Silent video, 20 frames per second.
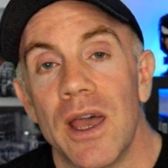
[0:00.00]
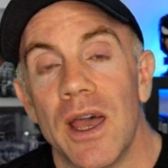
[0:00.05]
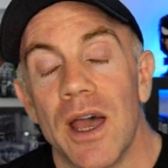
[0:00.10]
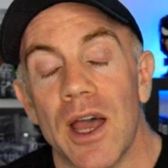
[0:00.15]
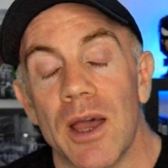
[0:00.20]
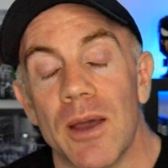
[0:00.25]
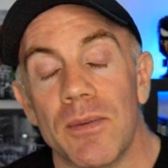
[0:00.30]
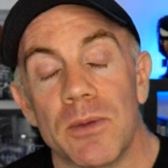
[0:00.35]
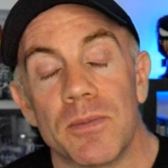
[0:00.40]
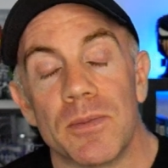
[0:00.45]

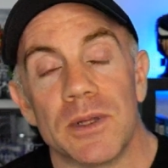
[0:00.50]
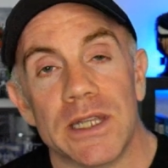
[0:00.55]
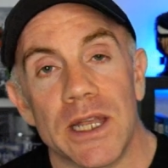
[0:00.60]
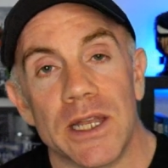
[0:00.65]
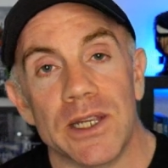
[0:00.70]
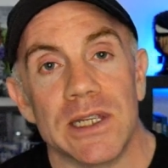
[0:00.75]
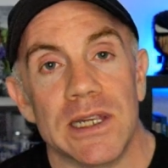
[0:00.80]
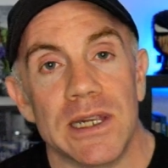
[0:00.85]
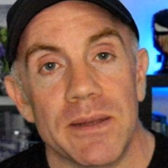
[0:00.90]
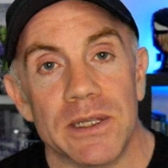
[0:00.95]
Um, you're
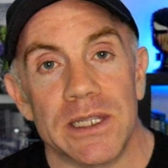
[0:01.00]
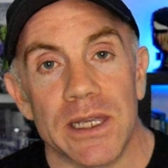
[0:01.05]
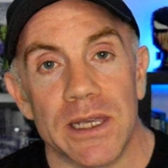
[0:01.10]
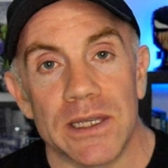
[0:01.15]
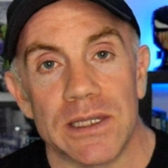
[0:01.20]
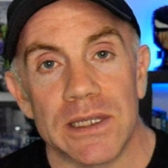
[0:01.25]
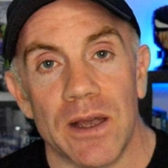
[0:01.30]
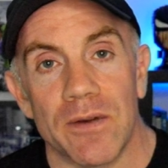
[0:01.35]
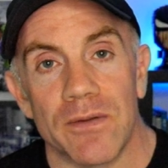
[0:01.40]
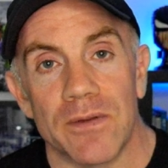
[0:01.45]
potentially limiting
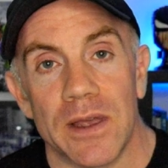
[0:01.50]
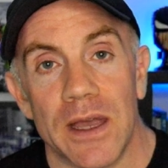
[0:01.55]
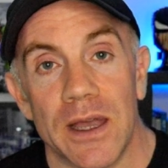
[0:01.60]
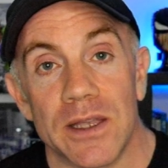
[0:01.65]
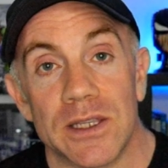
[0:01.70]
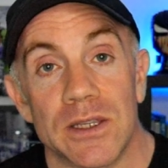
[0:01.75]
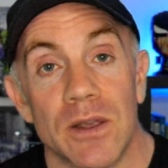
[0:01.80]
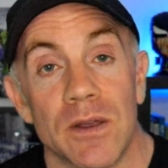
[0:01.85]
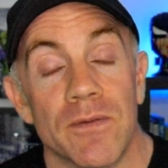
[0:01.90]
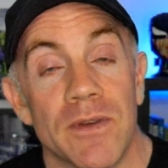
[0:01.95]
yourself there.
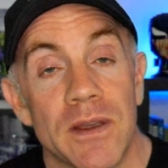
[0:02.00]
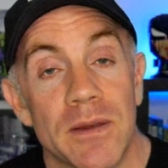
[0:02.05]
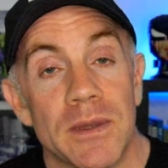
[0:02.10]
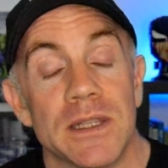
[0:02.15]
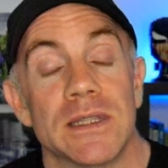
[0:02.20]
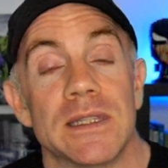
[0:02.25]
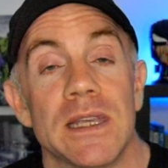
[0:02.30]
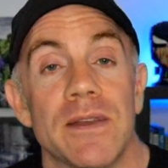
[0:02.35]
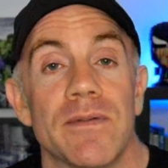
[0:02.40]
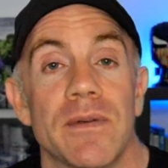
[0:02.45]
So vitamin
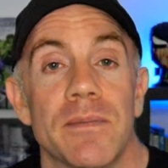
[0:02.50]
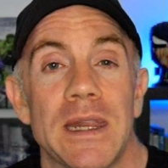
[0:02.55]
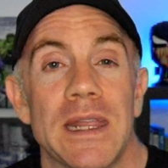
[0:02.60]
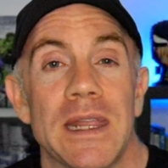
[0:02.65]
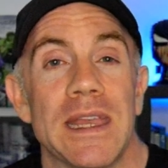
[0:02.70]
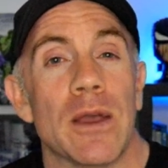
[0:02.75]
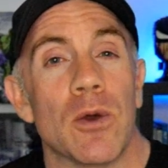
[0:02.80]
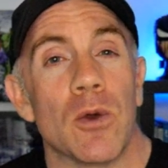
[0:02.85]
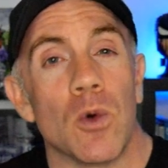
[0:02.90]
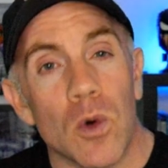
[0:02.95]
C, vitamin
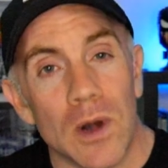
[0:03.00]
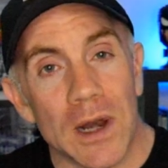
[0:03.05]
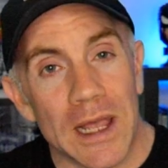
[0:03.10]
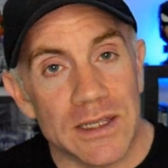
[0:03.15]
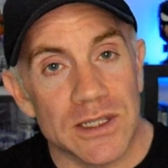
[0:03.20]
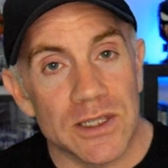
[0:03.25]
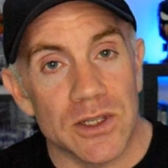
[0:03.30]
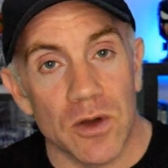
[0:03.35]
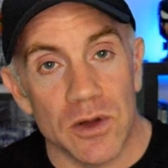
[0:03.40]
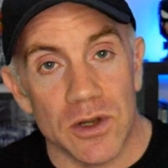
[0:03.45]
E, all
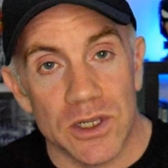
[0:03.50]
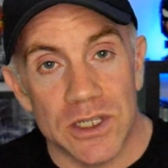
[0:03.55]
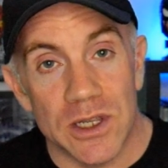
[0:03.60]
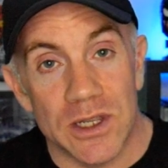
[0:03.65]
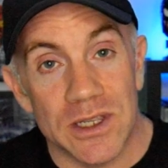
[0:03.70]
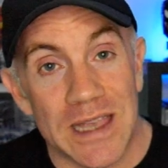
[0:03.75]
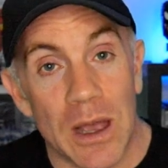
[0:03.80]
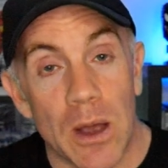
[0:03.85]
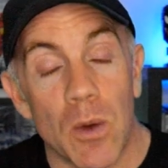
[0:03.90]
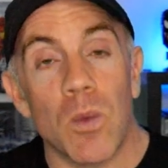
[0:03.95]

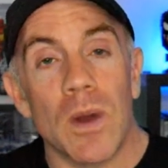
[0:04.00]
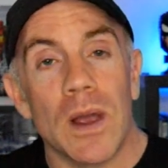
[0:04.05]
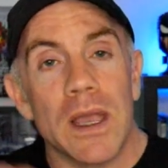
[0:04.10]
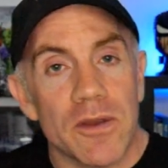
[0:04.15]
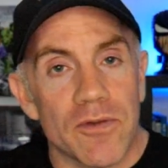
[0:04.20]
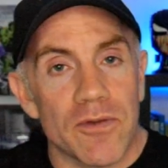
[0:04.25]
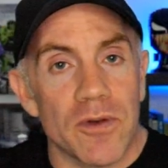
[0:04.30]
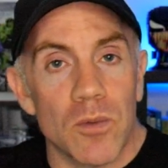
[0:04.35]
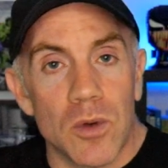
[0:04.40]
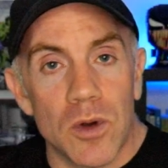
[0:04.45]
antioxidants away
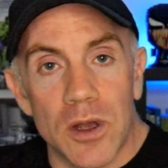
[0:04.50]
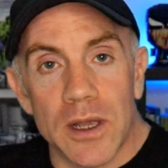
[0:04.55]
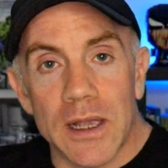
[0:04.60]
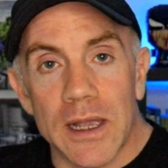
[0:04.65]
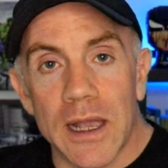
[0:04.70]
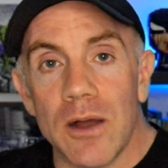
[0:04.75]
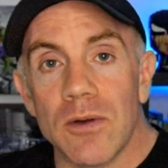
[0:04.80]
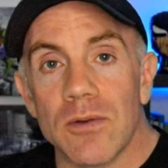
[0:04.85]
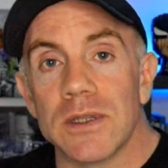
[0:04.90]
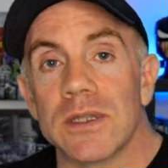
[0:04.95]
from
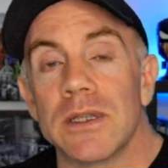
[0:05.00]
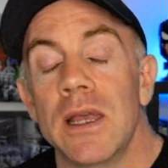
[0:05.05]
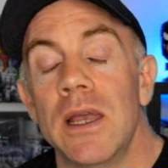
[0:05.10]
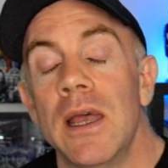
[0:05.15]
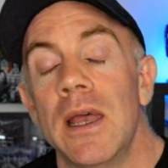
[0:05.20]
workouts,